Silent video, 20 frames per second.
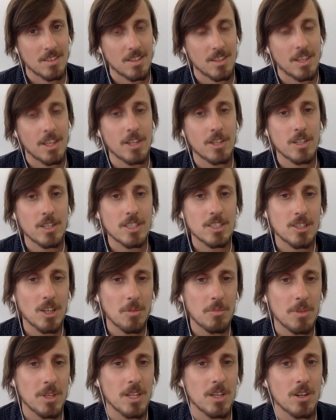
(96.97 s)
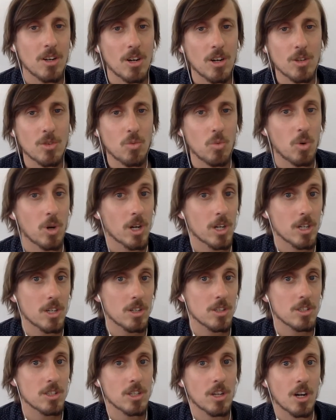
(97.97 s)
there is something called
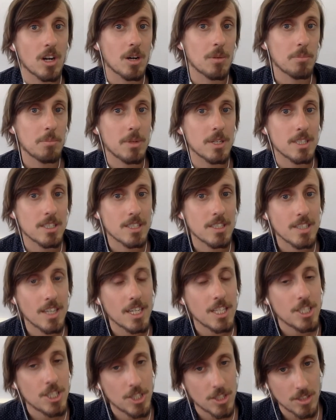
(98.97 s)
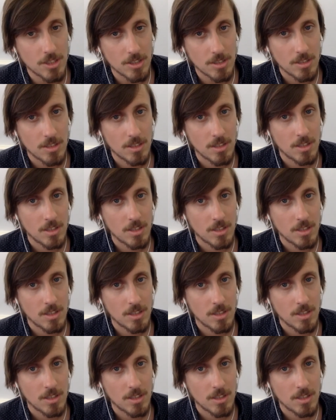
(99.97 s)
workers' compensation.